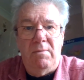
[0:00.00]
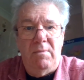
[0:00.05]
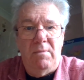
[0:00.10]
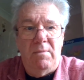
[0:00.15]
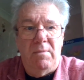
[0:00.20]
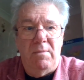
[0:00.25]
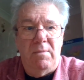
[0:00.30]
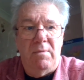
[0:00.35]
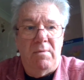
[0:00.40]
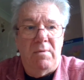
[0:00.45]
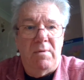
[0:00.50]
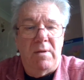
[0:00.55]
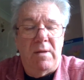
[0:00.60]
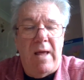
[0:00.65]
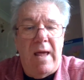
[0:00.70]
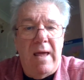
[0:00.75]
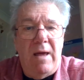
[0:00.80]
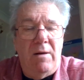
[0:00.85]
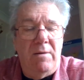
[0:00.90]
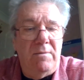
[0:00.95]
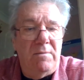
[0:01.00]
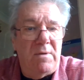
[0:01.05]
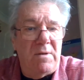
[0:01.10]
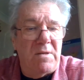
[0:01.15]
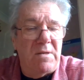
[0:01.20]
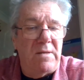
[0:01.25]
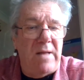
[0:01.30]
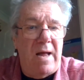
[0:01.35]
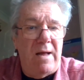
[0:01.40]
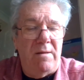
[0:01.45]
They
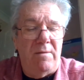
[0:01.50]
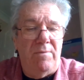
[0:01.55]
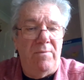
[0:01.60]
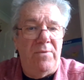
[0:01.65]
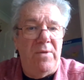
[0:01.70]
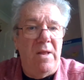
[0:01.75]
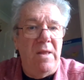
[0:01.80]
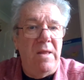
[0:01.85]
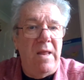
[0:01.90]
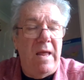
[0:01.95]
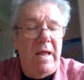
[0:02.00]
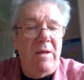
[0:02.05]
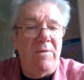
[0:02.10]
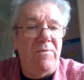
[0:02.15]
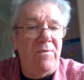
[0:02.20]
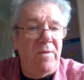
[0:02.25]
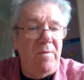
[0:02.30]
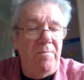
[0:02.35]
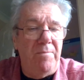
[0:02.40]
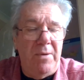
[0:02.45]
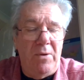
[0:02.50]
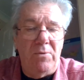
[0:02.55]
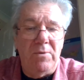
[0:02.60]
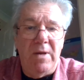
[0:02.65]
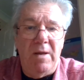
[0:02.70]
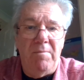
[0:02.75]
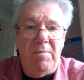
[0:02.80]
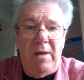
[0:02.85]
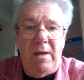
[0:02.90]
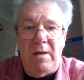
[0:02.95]
understand the need for the
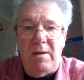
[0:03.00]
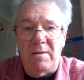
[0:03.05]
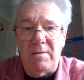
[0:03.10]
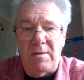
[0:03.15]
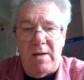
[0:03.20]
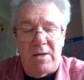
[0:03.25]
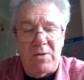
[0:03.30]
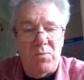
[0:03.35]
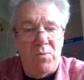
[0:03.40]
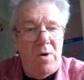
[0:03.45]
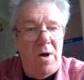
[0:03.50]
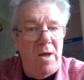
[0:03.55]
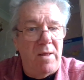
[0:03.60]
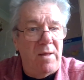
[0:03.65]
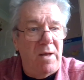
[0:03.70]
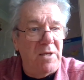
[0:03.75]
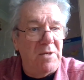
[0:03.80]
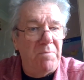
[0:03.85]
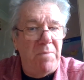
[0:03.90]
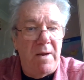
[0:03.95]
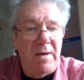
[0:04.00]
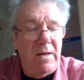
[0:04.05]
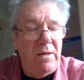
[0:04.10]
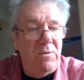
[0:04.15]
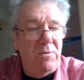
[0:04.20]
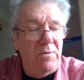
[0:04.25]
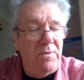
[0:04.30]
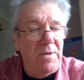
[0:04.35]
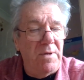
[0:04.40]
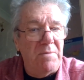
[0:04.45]
building because that's why they're spending
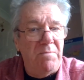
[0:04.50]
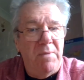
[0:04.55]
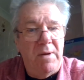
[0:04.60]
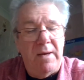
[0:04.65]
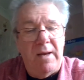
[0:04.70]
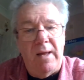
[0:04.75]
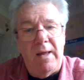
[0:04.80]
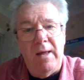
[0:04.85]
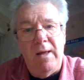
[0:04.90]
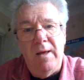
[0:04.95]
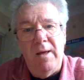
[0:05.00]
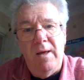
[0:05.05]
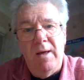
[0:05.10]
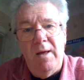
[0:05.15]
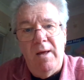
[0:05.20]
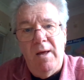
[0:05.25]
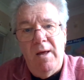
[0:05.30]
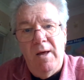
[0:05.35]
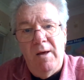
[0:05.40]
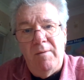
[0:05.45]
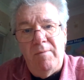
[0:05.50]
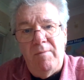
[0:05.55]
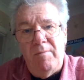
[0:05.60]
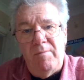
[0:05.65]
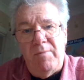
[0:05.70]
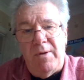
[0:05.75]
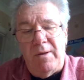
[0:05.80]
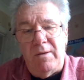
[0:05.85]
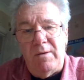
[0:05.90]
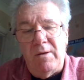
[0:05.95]
all this money.
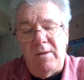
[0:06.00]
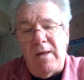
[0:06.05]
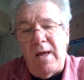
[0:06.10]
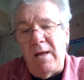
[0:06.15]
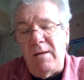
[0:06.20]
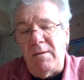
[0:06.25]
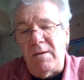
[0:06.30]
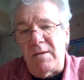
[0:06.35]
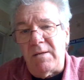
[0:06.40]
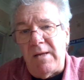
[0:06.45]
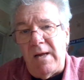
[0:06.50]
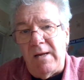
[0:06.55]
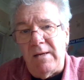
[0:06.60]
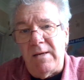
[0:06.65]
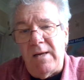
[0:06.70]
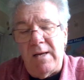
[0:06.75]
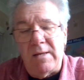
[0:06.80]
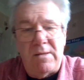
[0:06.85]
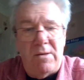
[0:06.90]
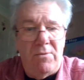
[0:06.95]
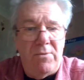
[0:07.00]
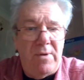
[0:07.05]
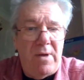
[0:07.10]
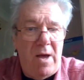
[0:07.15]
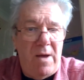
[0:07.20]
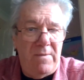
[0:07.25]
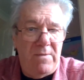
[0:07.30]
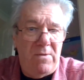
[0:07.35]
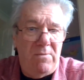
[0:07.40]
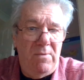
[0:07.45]
But do they understand how to look
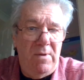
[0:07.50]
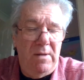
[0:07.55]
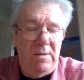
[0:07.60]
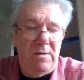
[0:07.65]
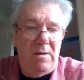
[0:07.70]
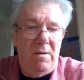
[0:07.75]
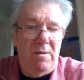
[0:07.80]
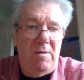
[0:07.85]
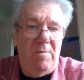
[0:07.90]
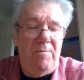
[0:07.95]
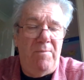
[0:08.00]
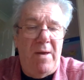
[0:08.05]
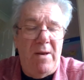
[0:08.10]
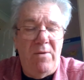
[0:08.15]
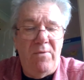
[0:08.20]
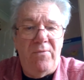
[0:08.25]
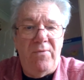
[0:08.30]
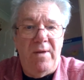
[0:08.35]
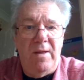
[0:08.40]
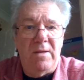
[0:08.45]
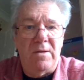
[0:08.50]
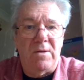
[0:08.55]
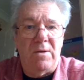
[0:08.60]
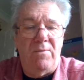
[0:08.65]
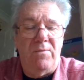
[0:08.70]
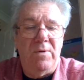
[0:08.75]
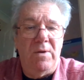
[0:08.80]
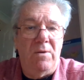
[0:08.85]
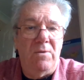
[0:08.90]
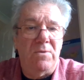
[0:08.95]
after it and the benefits
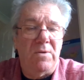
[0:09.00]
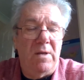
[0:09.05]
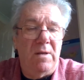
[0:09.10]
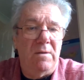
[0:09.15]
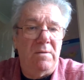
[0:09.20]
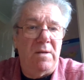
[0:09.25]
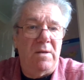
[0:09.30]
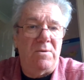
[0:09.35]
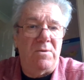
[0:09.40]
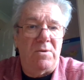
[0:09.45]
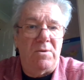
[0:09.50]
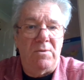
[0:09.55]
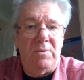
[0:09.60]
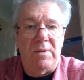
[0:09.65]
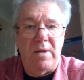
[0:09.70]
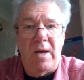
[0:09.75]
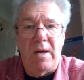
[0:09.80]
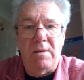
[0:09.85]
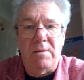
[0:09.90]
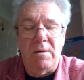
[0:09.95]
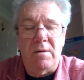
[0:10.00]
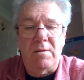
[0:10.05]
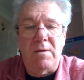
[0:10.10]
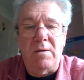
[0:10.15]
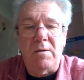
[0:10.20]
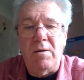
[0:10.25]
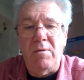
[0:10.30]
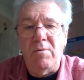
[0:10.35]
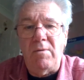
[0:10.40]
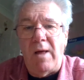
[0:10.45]
of using digital data to
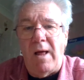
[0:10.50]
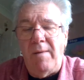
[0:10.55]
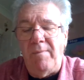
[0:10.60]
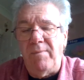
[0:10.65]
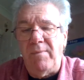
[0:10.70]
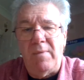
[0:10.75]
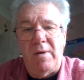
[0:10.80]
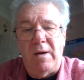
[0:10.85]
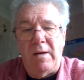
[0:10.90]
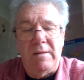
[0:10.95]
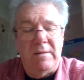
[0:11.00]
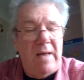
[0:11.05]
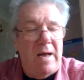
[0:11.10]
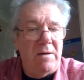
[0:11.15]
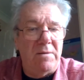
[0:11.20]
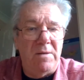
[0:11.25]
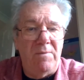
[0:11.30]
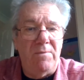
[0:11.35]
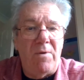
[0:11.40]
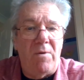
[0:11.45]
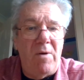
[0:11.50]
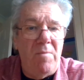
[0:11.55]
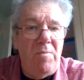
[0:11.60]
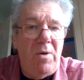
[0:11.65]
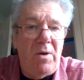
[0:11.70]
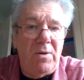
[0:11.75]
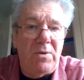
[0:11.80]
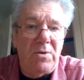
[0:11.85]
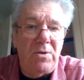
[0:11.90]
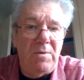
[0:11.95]
do that? I doubt it very
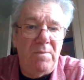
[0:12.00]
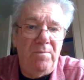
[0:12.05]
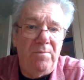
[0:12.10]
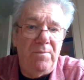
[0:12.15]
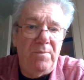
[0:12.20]
much.